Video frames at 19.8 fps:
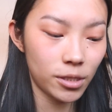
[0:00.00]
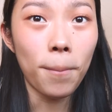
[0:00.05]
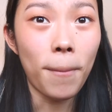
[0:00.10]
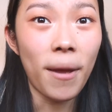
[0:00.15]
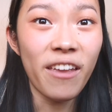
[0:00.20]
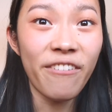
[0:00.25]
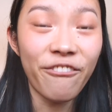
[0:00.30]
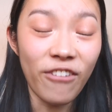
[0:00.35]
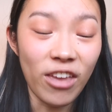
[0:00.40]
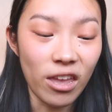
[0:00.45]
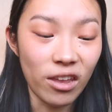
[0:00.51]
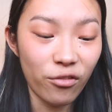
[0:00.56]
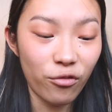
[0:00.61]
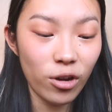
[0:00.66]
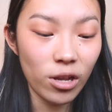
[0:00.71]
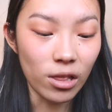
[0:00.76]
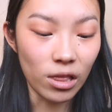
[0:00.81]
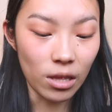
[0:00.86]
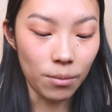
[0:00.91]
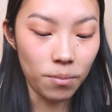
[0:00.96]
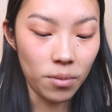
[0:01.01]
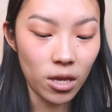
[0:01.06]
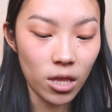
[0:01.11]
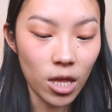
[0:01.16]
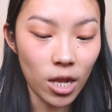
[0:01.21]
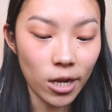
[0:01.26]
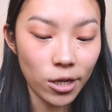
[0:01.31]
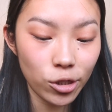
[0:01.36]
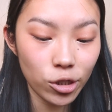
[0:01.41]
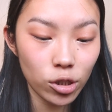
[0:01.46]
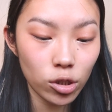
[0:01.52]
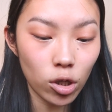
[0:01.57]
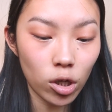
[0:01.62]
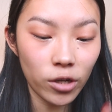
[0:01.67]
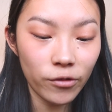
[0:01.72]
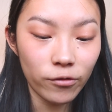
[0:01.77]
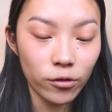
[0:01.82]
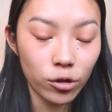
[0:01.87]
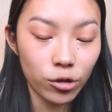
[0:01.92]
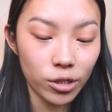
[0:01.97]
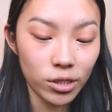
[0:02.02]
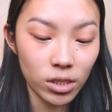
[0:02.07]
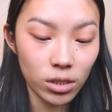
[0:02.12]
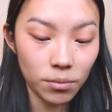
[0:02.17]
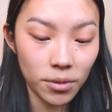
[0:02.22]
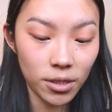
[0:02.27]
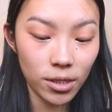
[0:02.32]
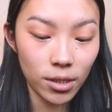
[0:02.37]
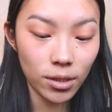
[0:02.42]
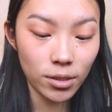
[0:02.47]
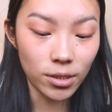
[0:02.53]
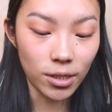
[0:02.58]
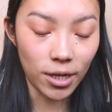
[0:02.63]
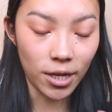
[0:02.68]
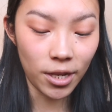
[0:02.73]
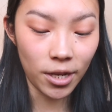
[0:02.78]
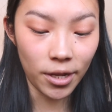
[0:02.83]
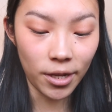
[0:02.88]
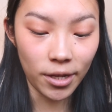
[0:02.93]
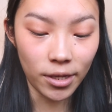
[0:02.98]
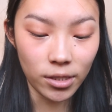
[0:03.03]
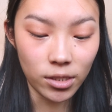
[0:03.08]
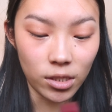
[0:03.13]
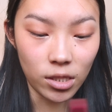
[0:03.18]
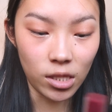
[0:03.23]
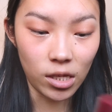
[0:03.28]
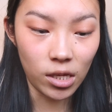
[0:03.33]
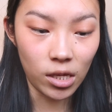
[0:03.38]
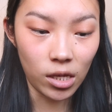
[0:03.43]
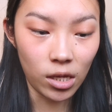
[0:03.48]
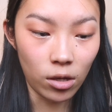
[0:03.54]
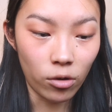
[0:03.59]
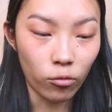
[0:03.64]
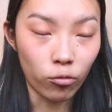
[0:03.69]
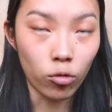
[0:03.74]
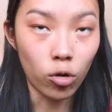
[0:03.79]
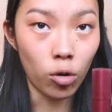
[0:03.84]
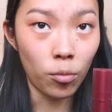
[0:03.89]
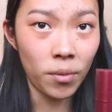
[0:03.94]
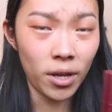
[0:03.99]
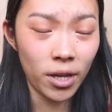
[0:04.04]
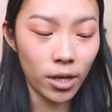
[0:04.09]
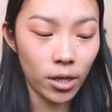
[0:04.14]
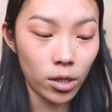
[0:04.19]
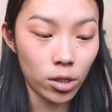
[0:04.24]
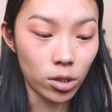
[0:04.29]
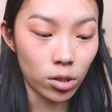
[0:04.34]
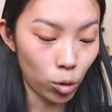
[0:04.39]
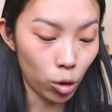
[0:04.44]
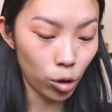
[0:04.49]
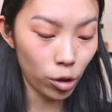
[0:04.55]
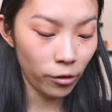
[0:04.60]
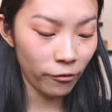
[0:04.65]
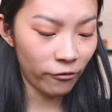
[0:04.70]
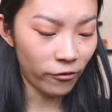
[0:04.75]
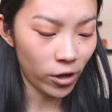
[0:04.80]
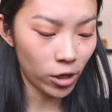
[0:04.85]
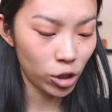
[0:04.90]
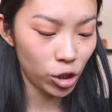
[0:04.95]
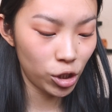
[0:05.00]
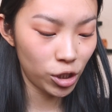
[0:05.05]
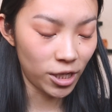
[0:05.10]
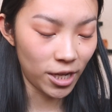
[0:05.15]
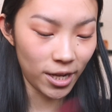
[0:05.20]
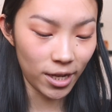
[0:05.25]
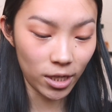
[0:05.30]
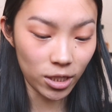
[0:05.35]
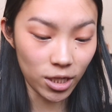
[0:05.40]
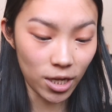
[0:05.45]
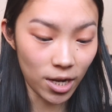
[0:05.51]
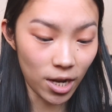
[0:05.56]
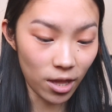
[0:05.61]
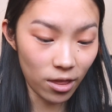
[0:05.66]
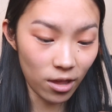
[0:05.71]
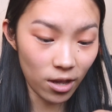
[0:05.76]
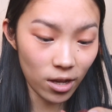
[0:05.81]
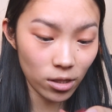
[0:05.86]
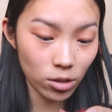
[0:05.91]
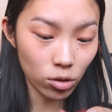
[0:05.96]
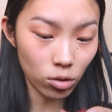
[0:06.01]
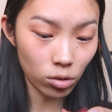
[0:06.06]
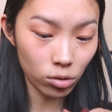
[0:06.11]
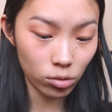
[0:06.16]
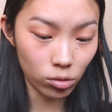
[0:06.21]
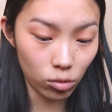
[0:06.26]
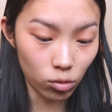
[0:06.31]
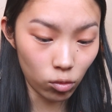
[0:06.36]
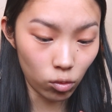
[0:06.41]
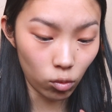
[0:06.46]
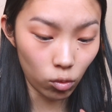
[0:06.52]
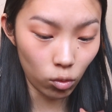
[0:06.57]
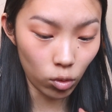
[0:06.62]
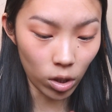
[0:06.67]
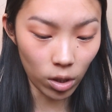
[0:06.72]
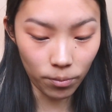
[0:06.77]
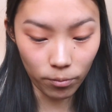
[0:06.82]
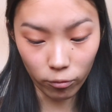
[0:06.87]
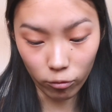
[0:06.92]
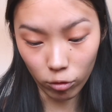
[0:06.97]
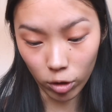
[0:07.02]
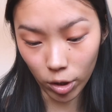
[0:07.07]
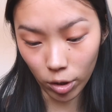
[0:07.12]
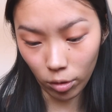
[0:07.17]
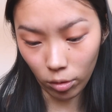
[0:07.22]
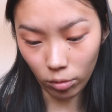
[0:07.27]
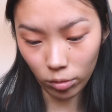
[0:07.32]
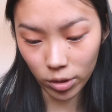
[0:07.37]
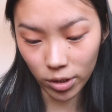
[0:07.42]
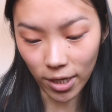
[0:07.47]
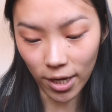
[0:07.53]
My favorite lippy that I just got for Christmas, it is the rom&nd Blur Fudge Tint, and I think it's called Cool Up Rose.